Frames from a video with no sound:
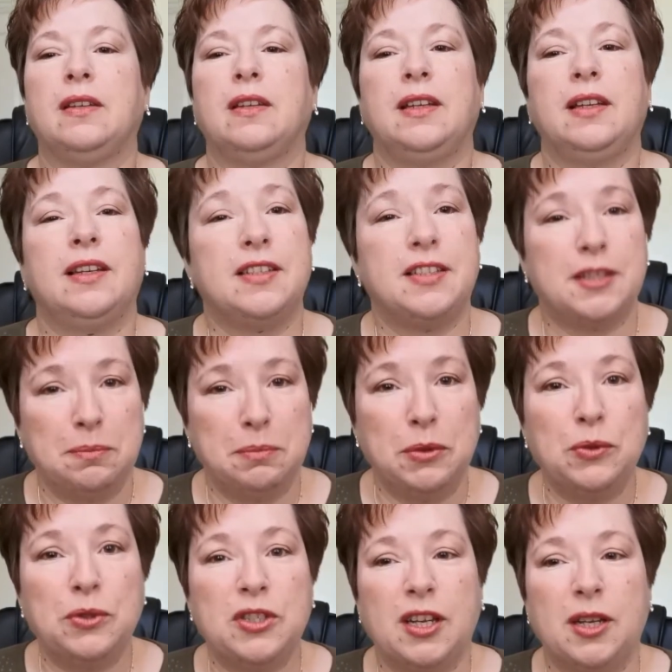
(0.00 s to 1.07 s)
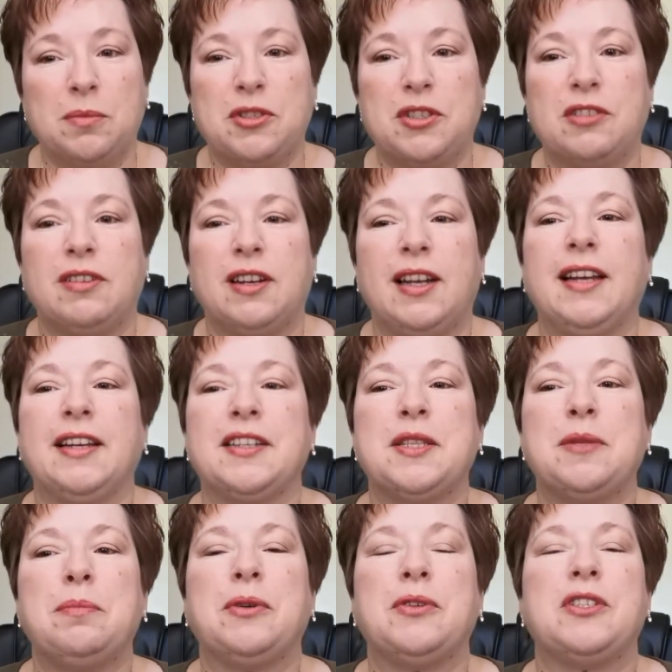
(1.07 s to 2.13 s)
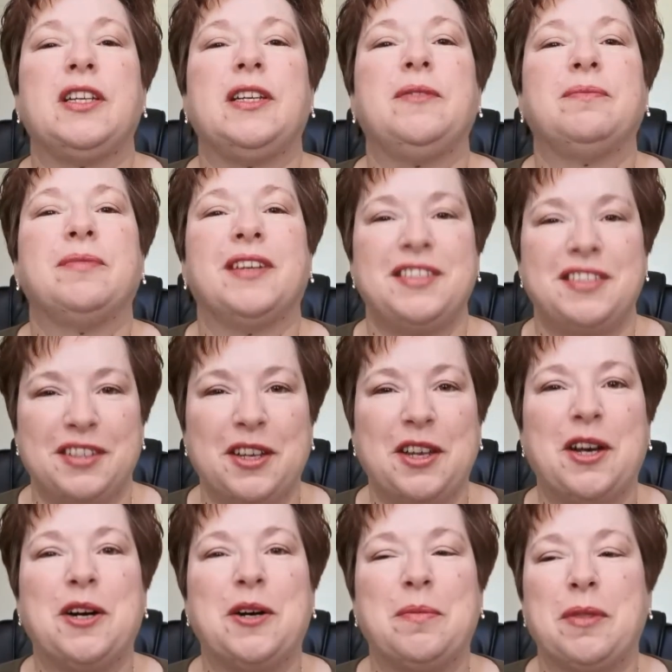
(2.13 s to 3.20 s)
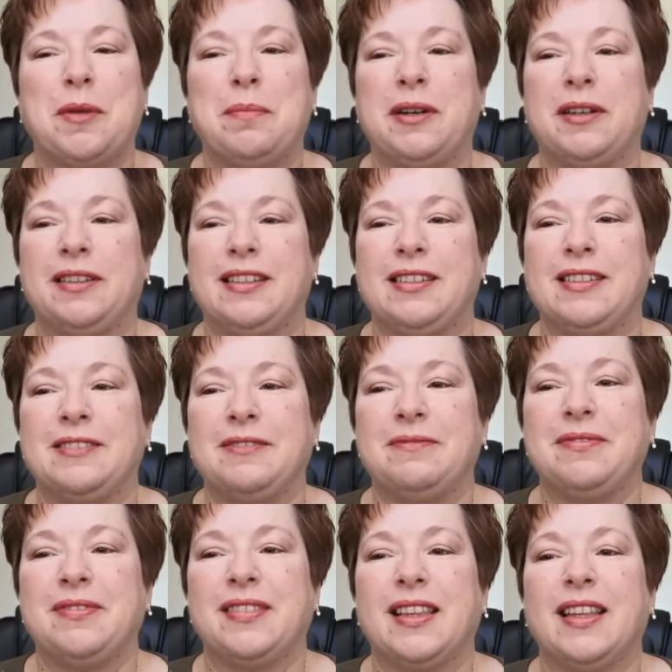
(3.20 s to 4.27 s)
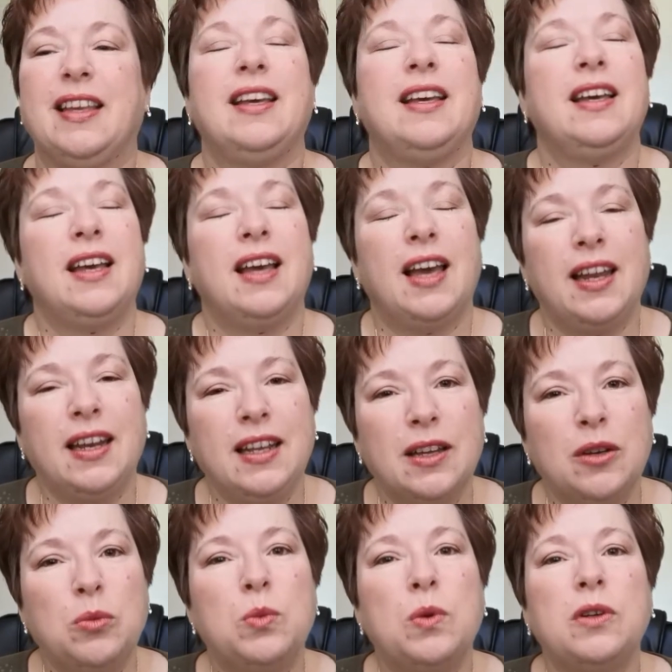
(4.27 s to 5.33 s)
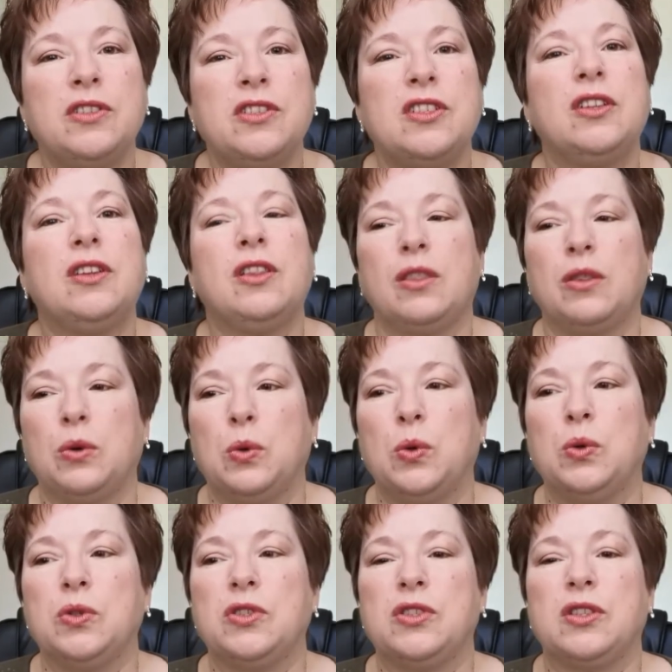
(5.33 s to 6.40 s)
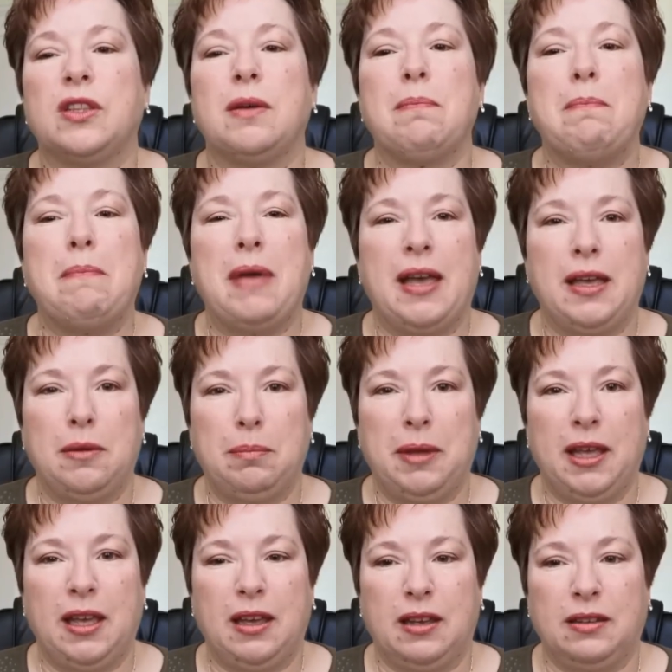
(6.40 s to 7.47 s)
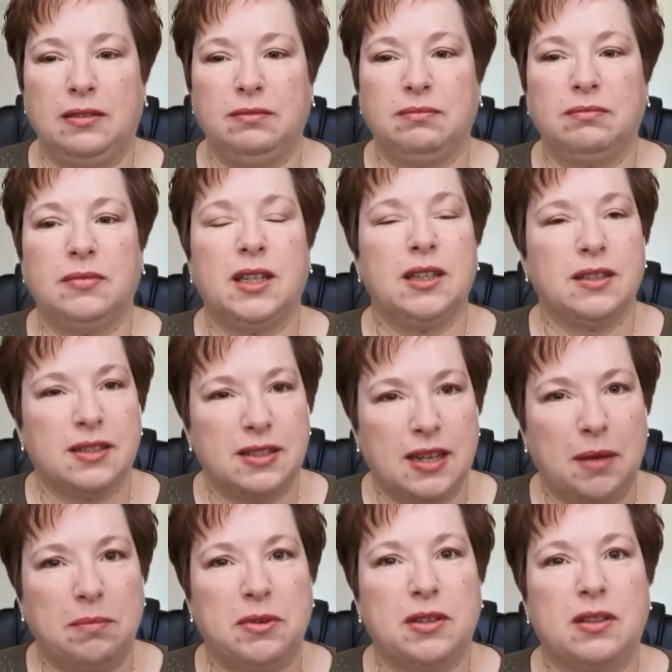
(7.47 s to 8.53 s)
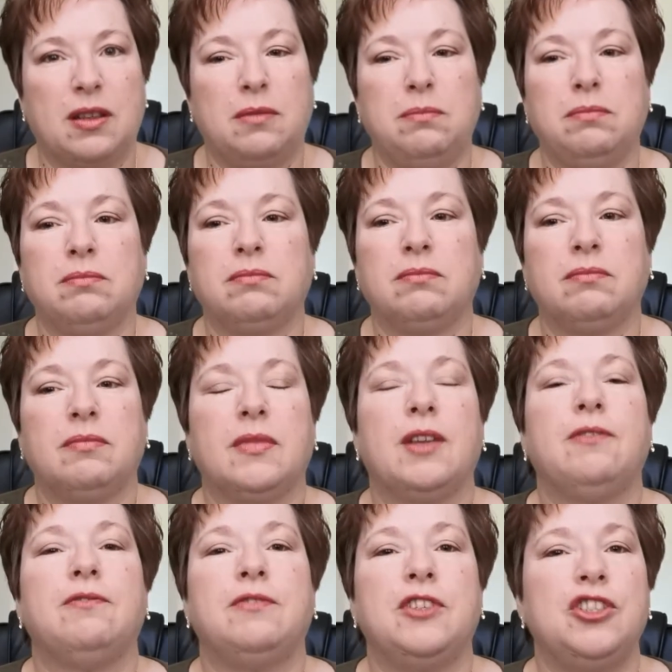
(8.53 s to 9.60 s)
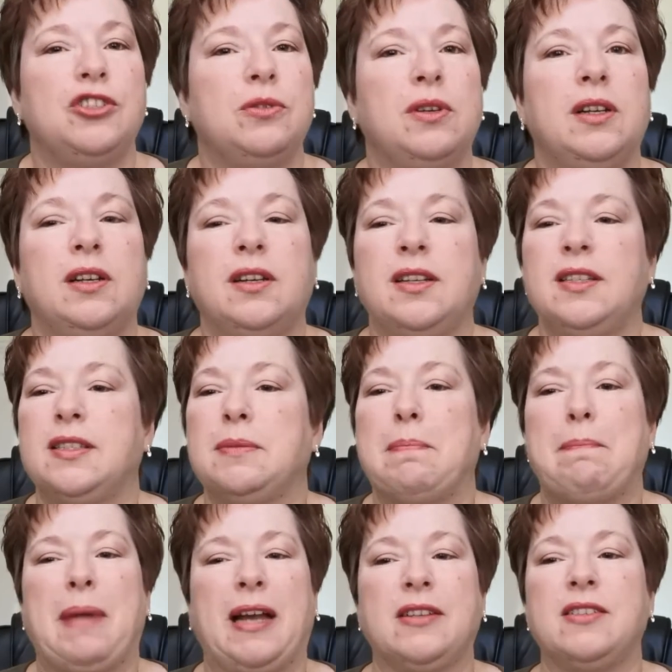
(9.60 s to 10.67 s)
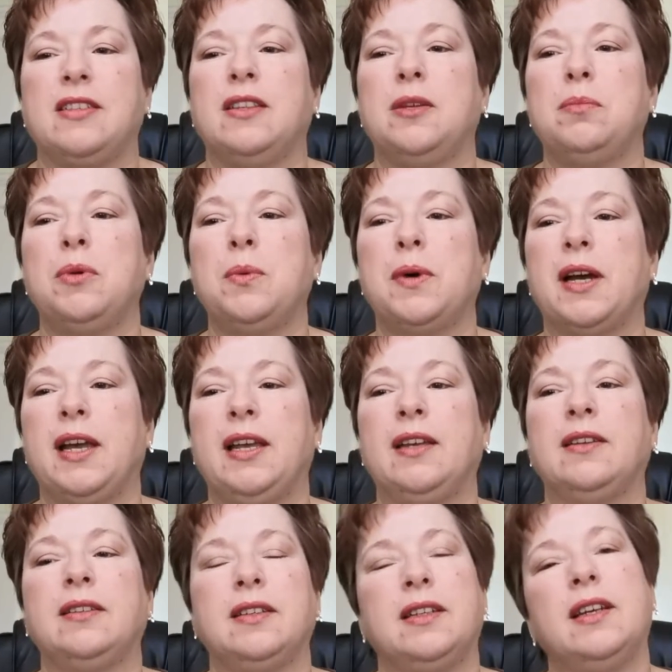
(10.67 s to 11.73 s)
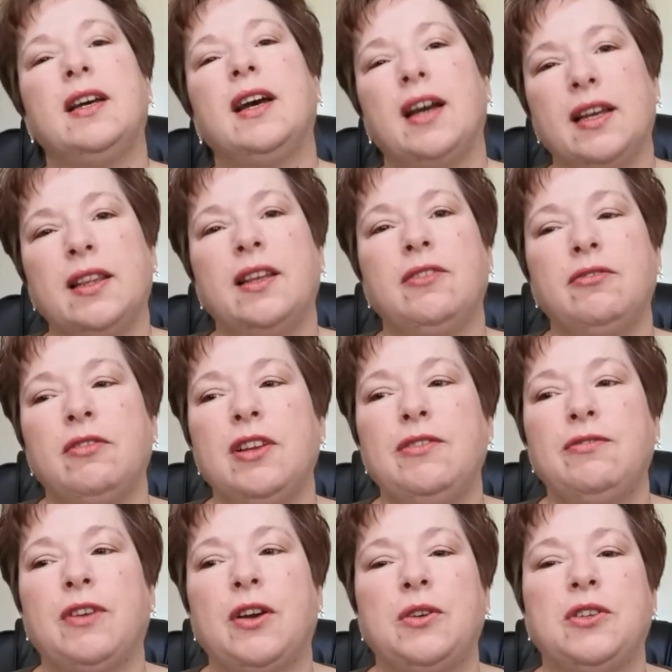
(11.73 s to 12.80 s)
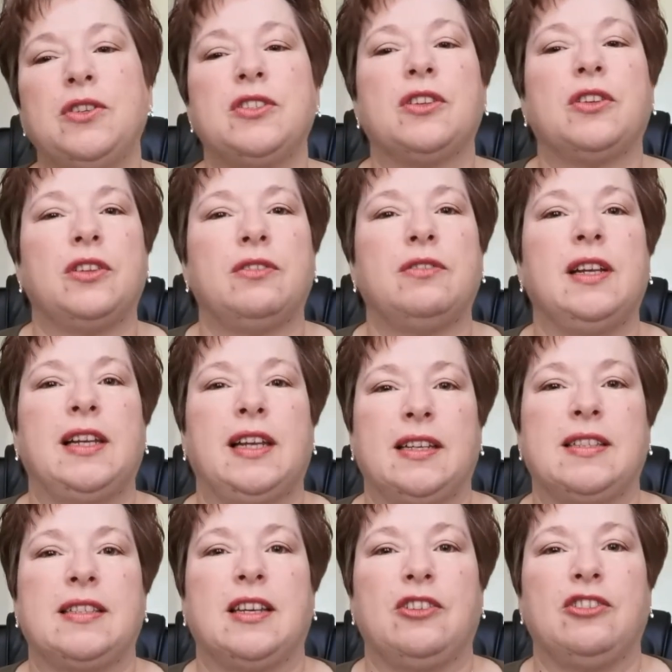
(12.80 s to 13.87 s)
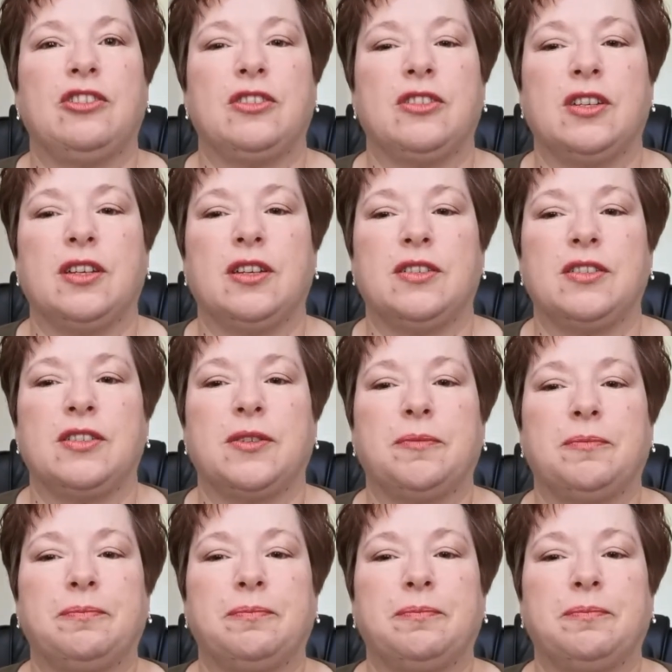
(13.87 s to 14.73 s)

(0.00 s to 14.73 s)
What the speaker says: Here's some more tips to relax the body and to calm the mind. Any unwanted thoughts that may appear, accept them, visualise batting them away and then refocus on the relaxation task.